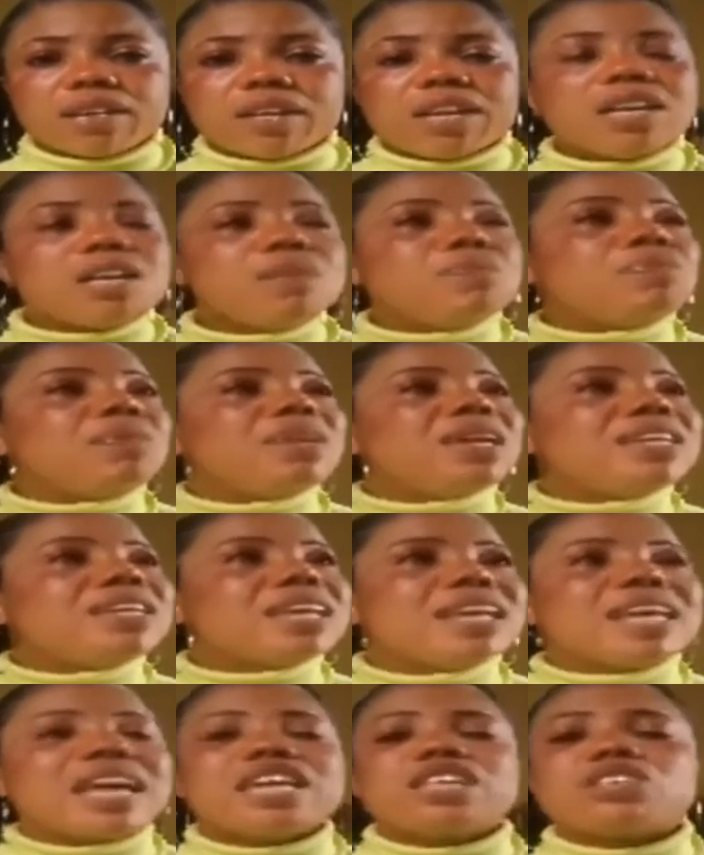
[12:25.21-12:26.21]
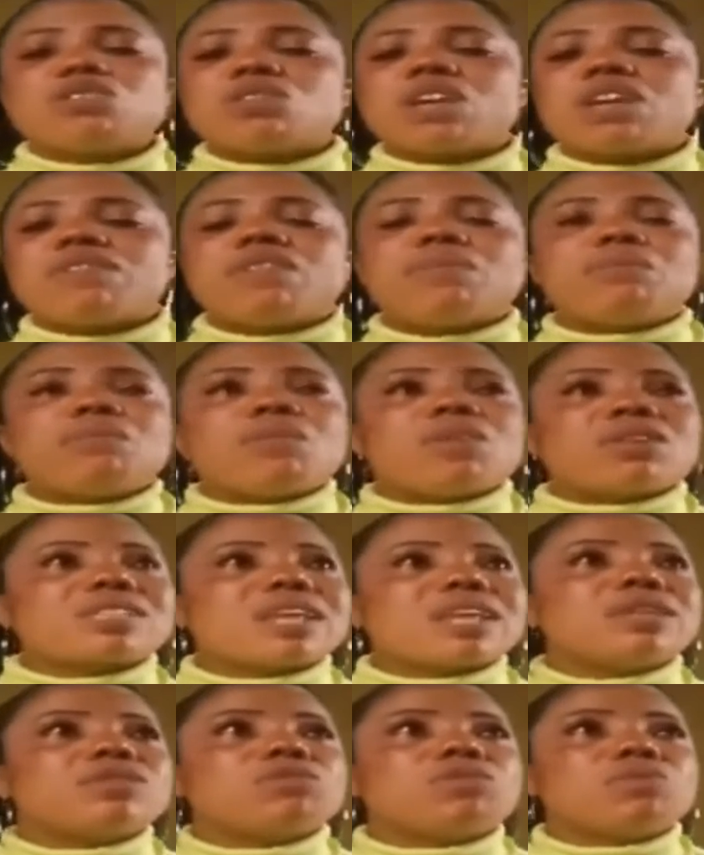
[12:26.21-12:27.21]
He pleaded that they should give him more
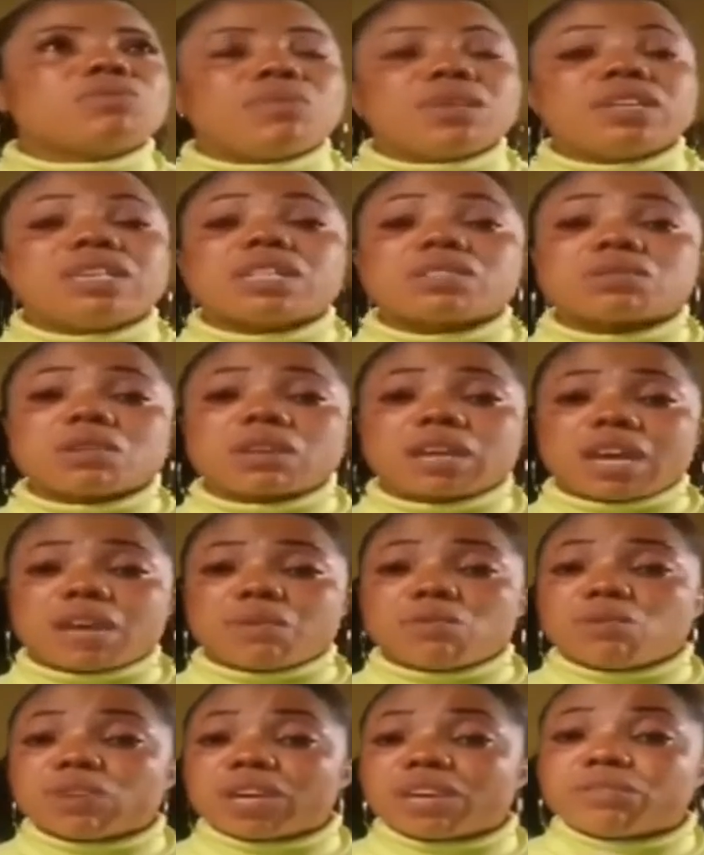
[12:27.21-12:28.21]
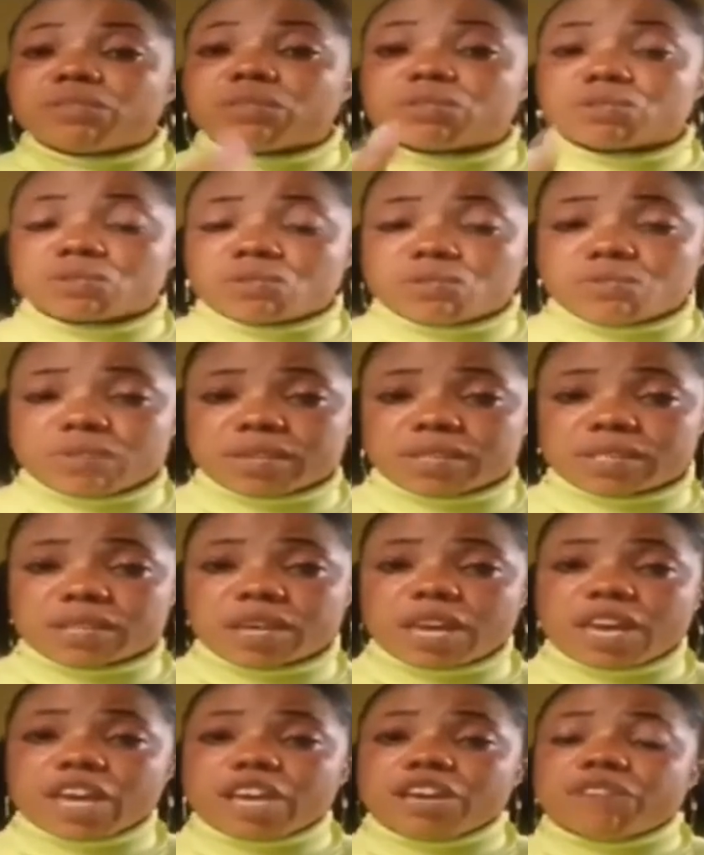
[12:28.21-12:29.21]
time to plead. They said, okay, we'll give you 2
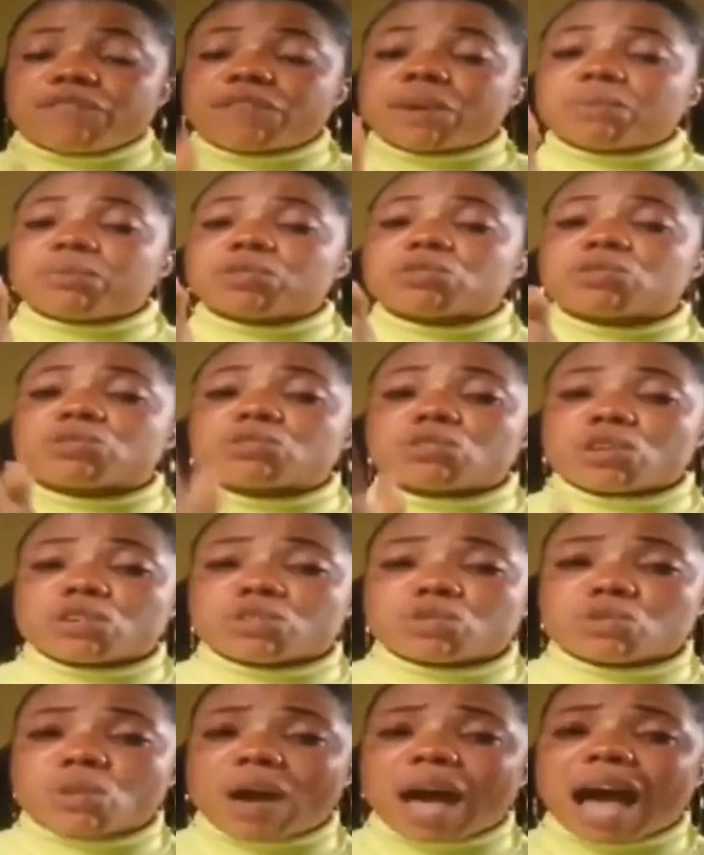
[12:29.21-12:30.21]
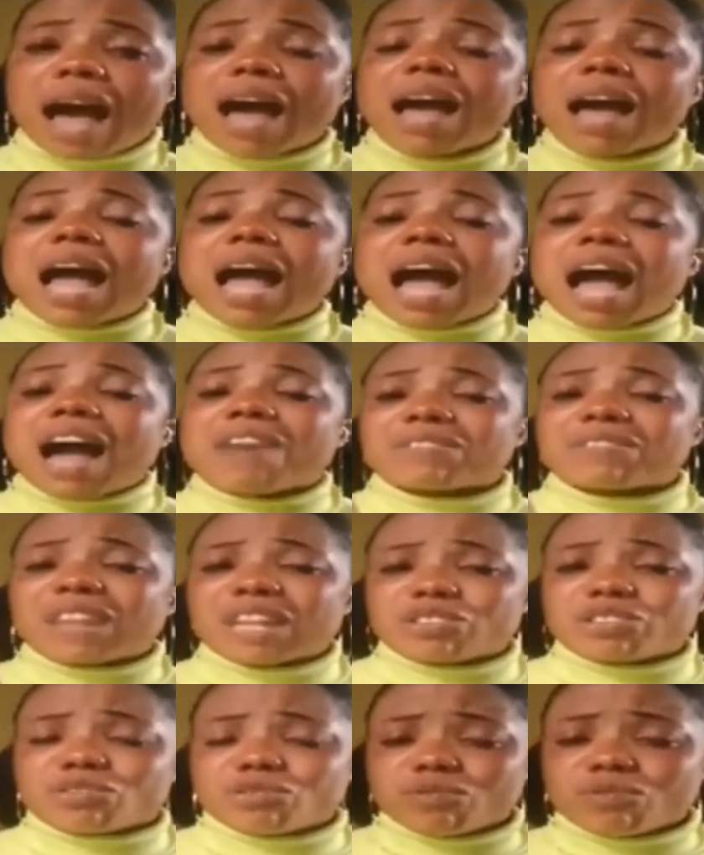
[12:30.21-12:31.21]
weeks. If you're able to talk to her
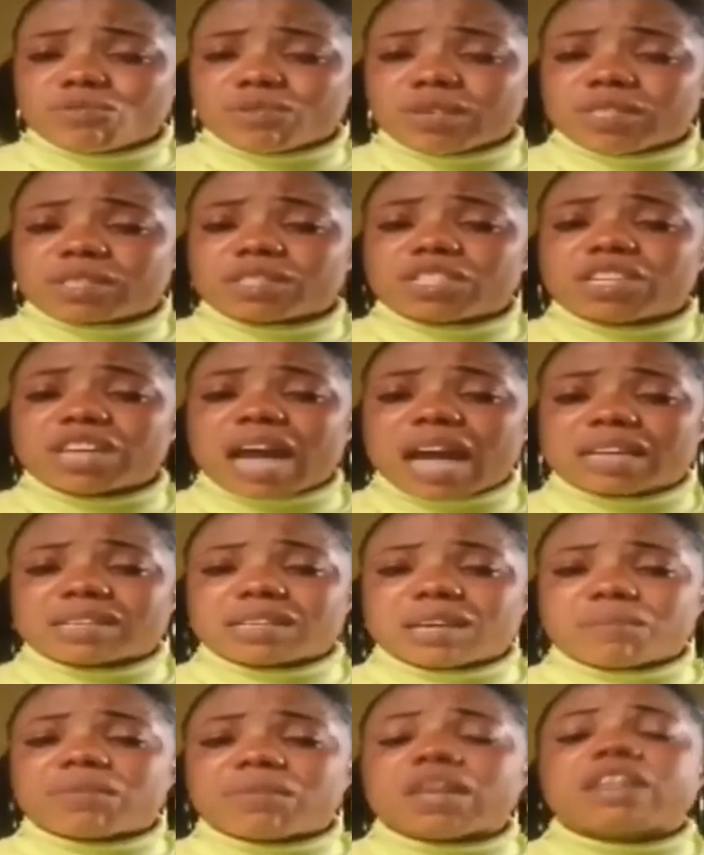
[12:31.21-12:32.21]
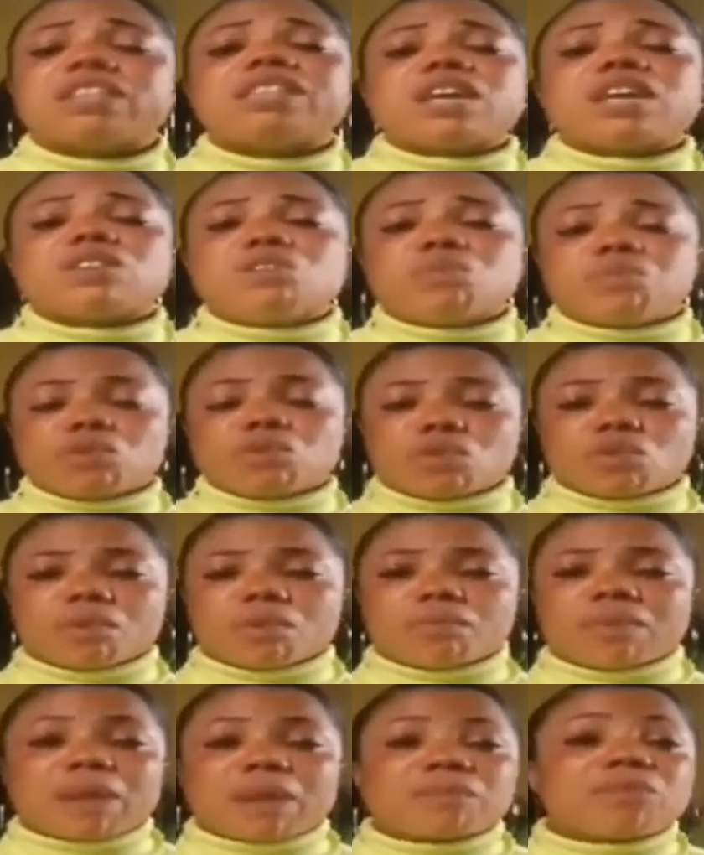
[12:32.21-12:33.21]
after 2 weeks, she accepted, then you will
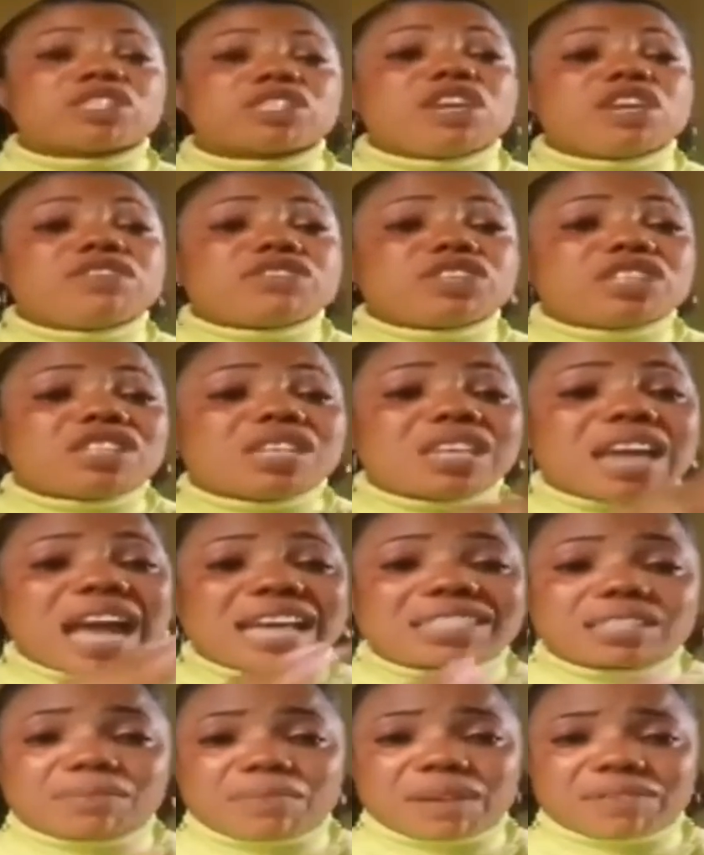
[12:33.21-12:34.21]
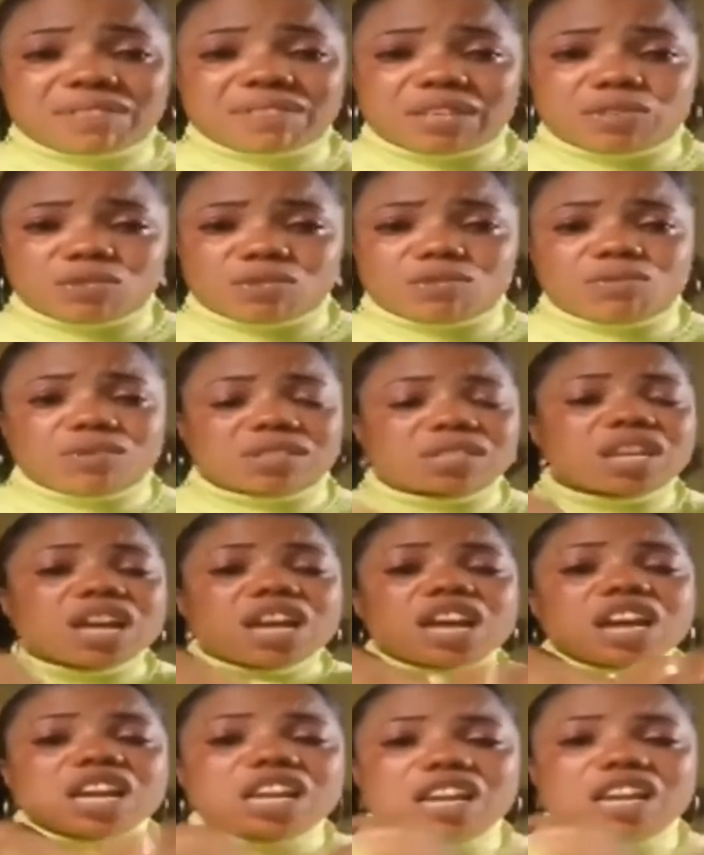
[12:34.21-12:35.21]
come back. But if she didn't accept after 2 weeks,
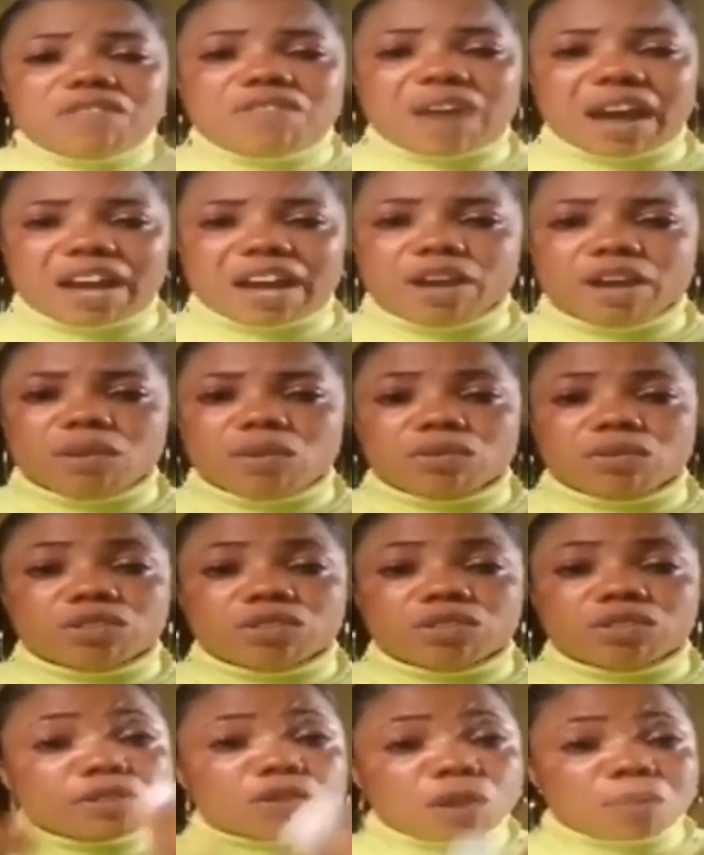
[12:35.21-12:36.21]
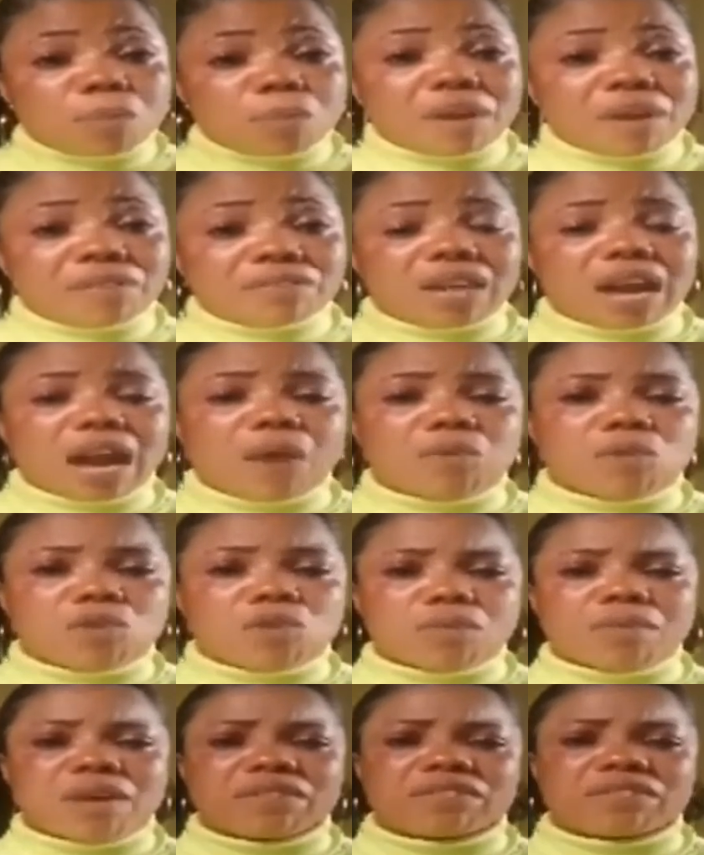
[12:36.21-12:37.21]
leave her alone. If you come after her, we'll
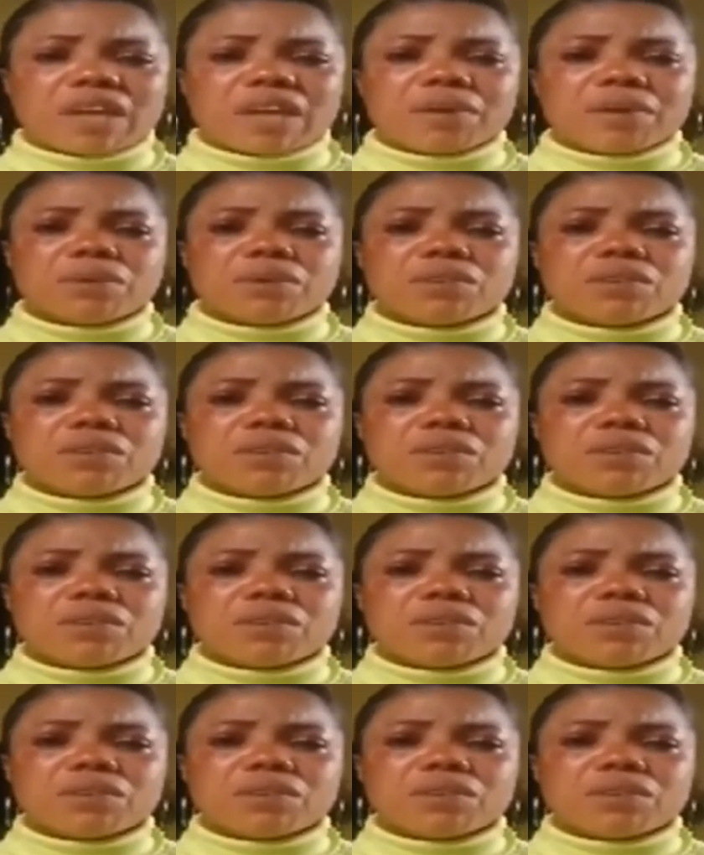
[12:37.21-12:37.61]
come after you.